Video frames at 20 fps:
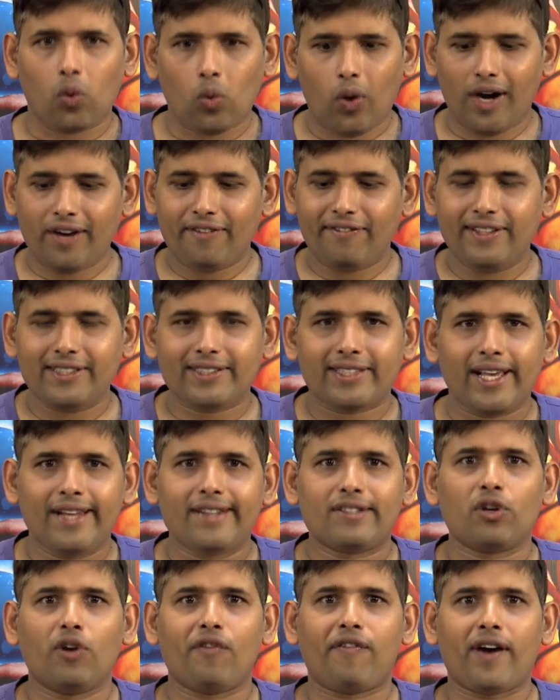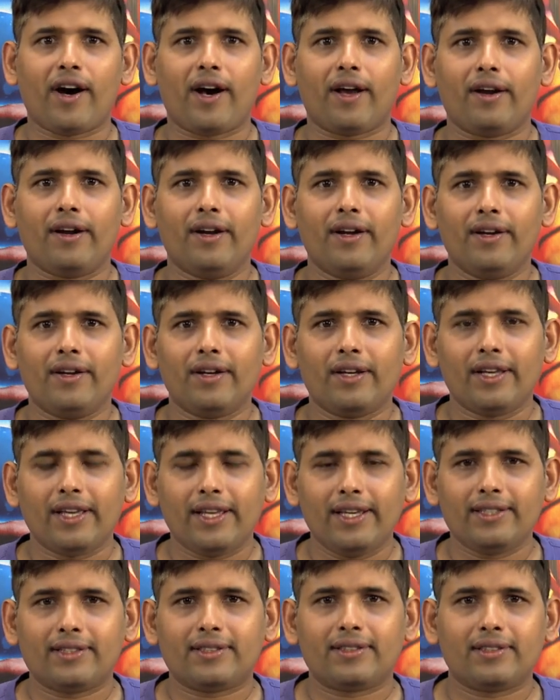what we said so far
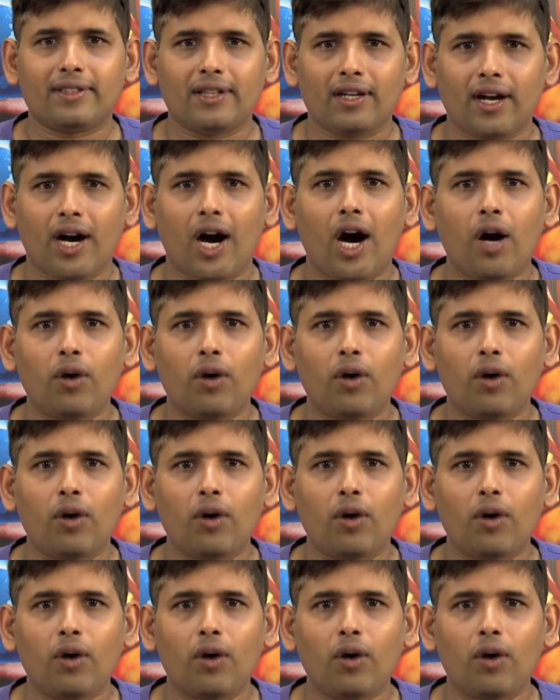is